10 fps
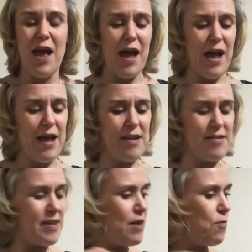and
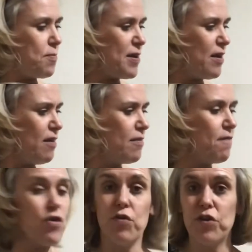it would be nice if you
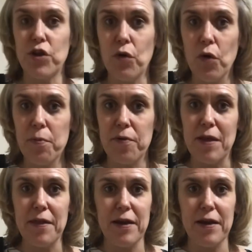could incorporate that